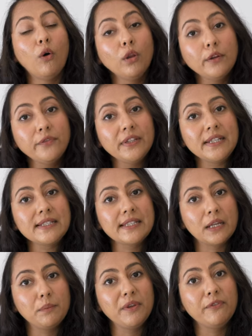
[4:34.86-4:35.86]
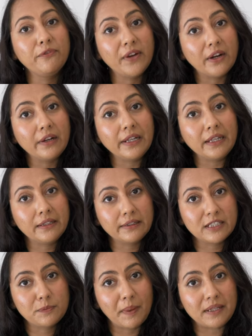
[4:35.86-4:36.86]
all of these can be fairly
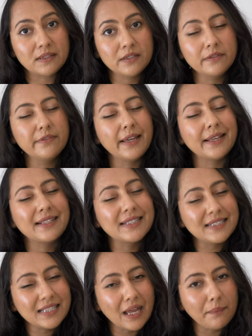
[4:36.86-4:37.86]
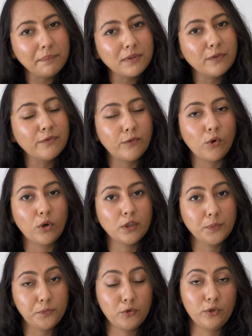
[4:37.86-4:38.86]
inexpensive except for
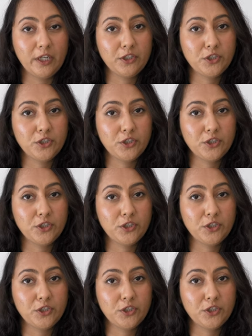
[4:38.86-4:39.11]
the pruning